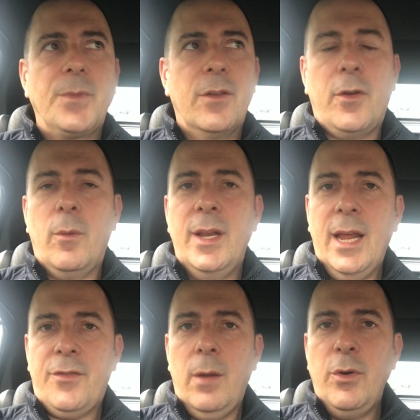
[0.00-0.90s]
So
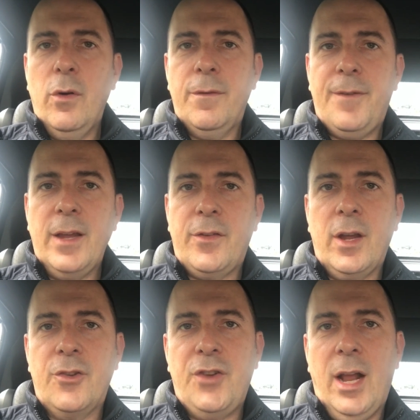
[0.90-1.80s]
next time you're
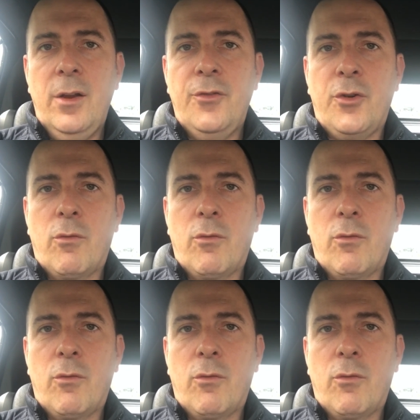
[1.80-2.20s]
facing a challenge